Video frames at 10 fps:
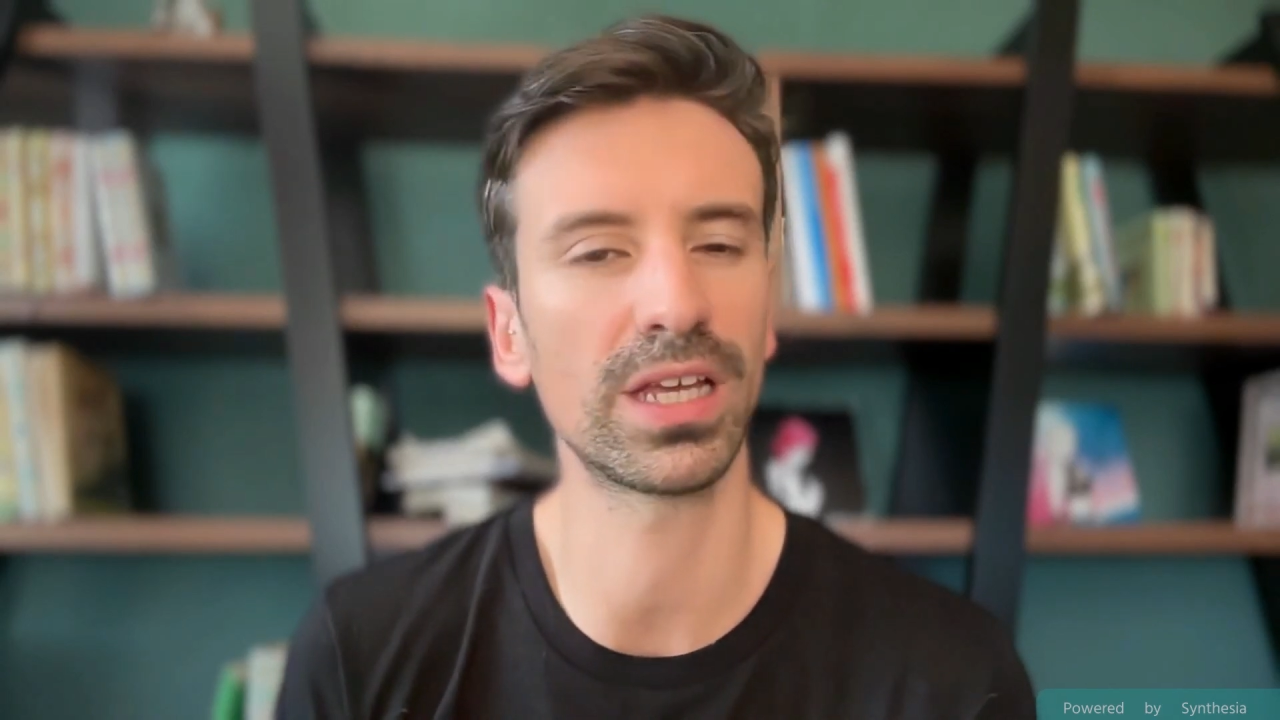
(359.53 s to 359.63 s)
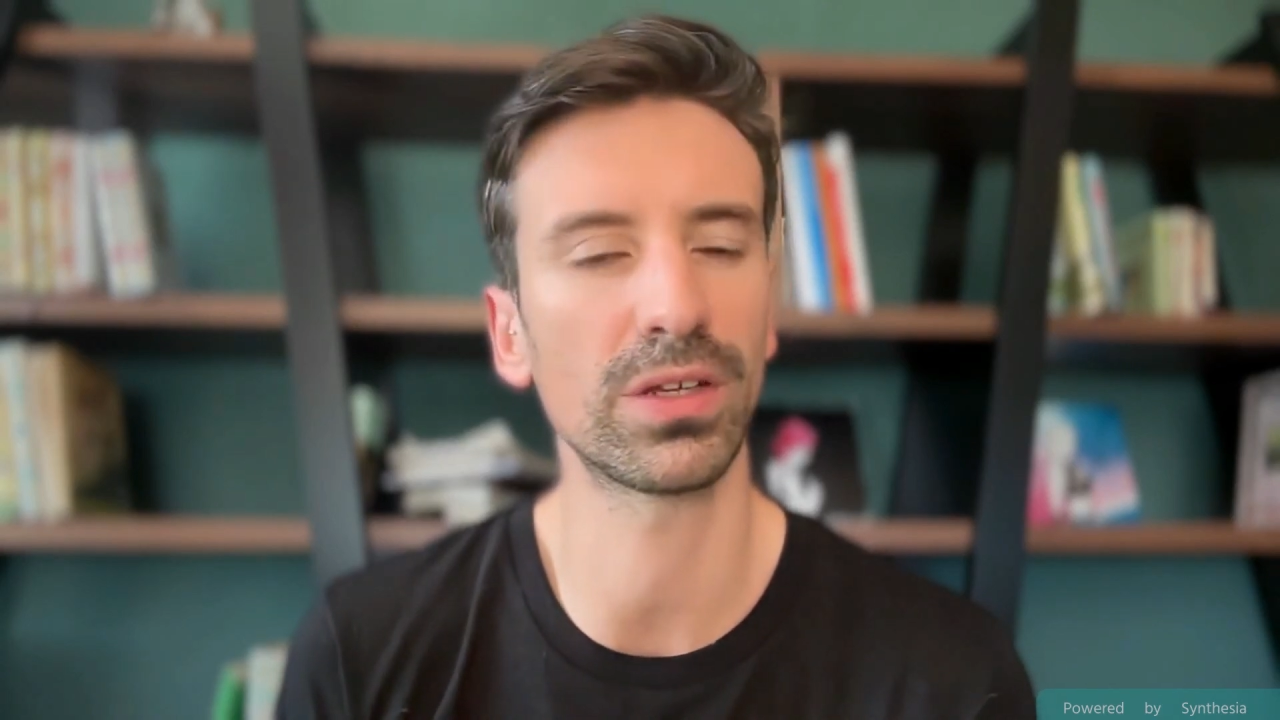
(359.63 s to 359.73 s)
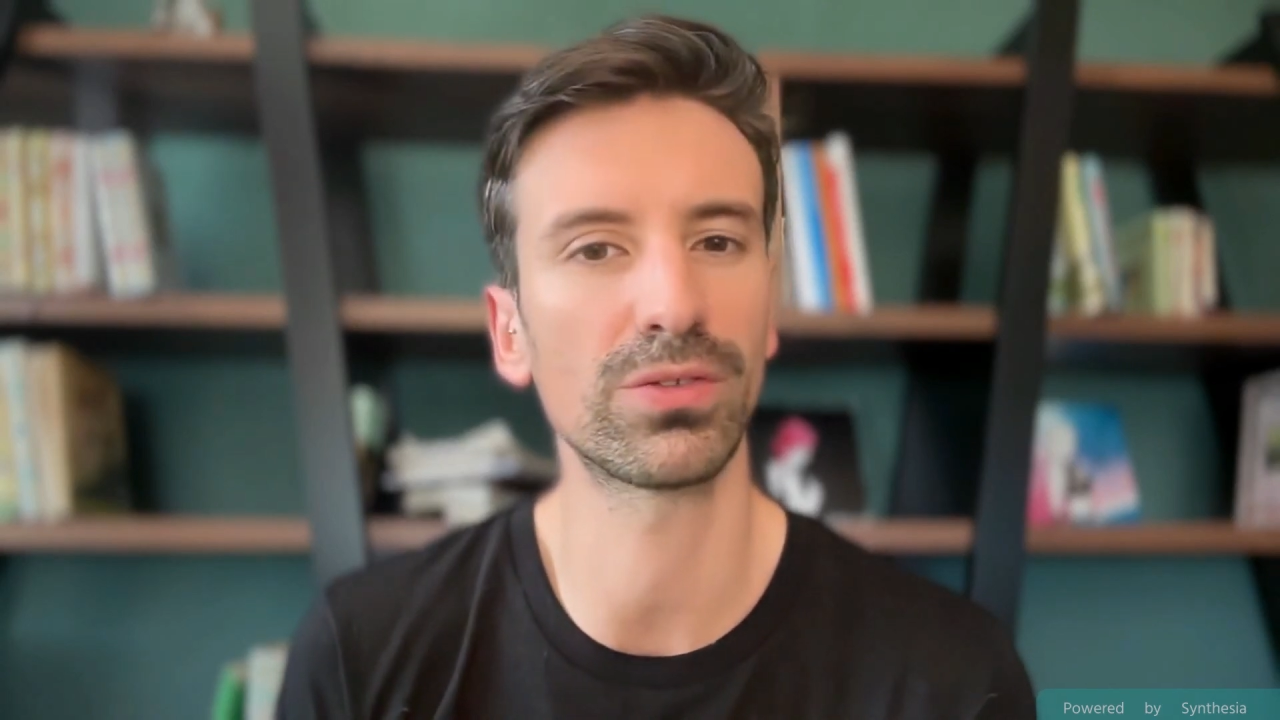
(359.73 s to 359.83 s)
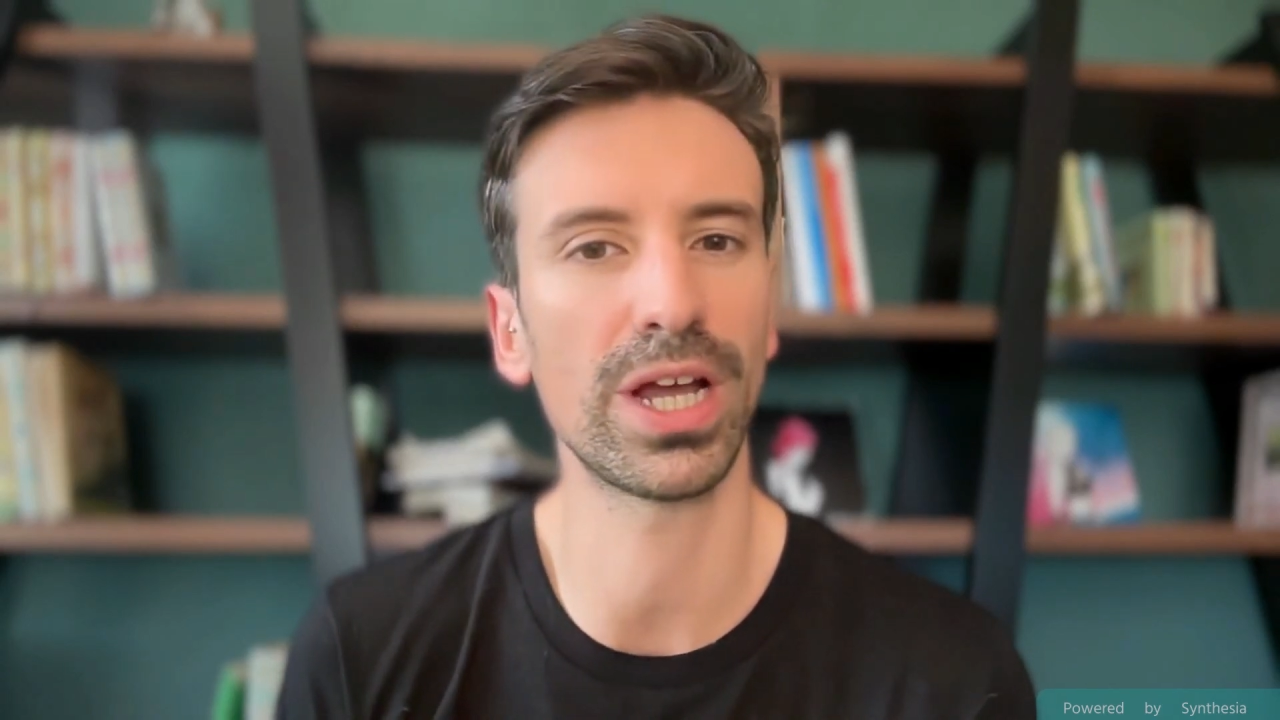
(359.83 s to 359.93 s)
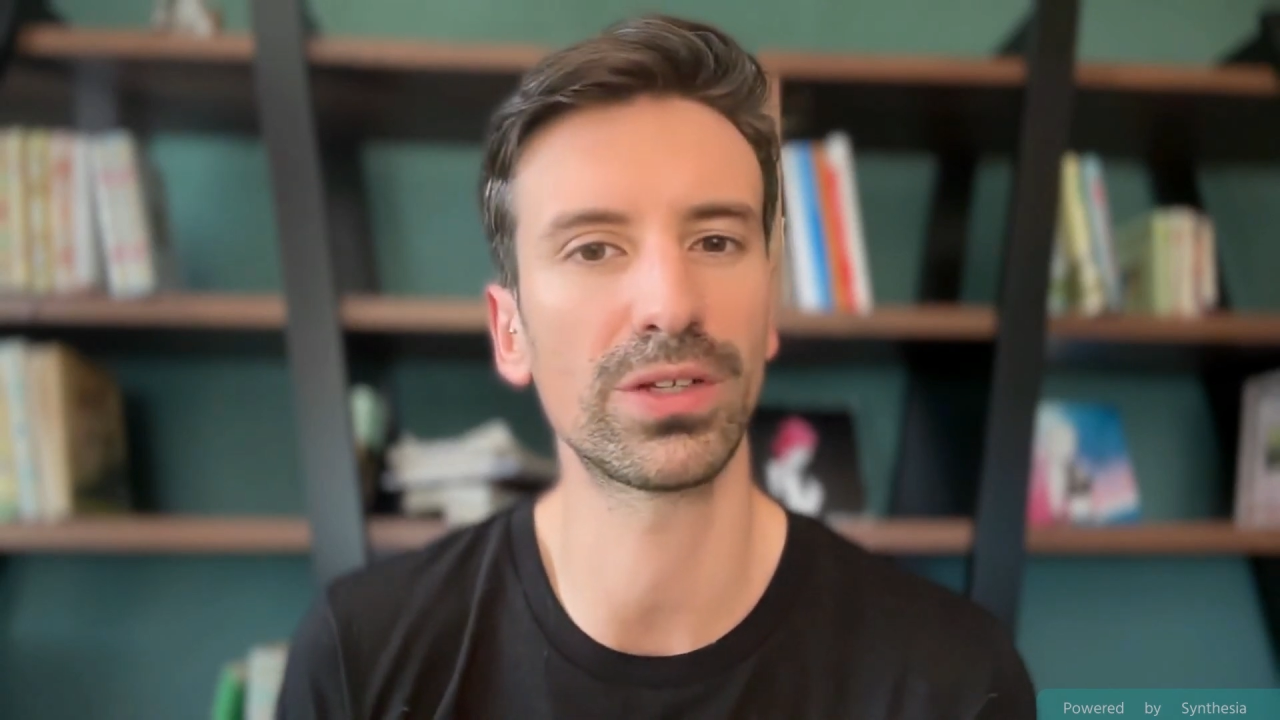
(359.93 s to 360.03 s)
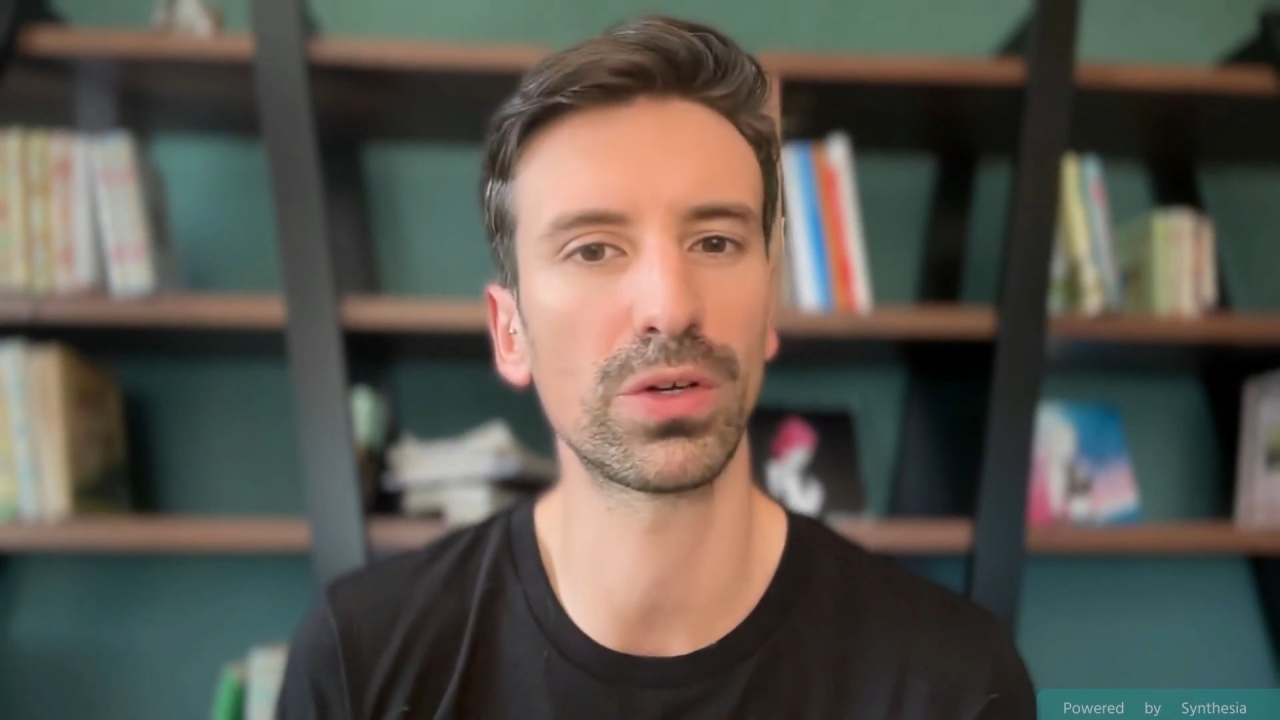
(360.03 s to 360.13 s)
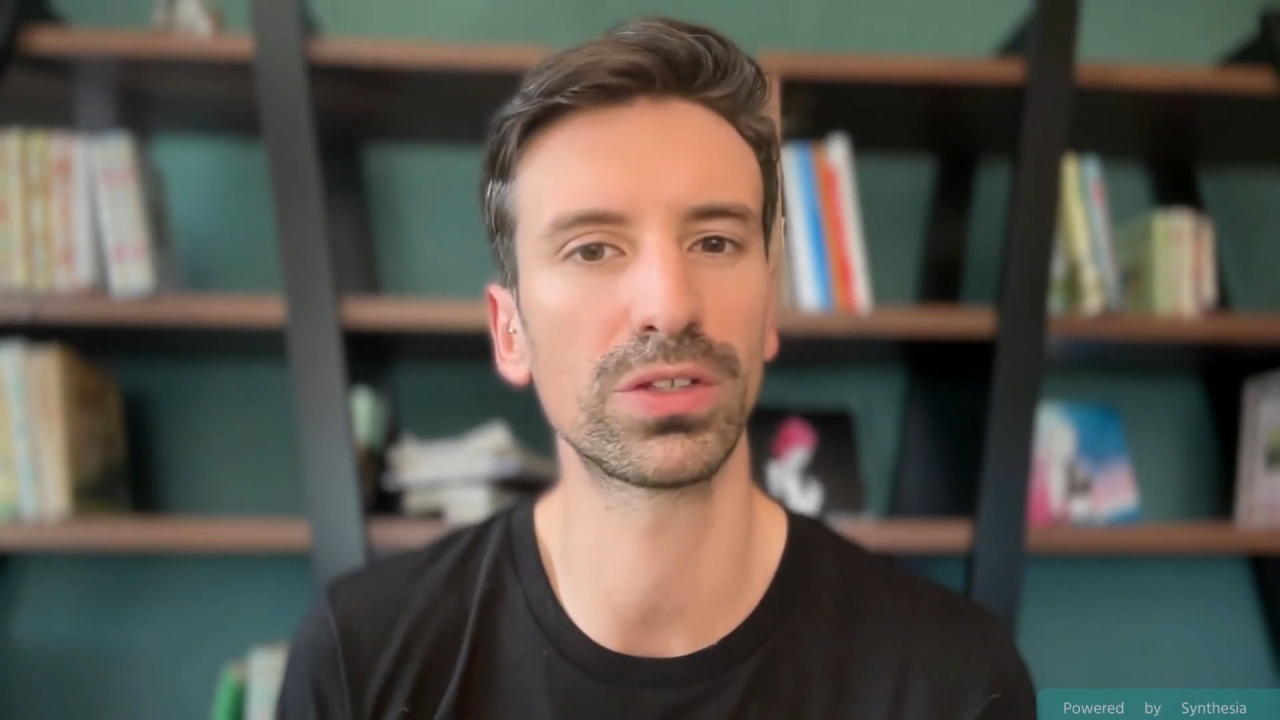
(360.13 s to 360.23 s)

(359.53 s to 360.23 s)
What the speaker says: set the right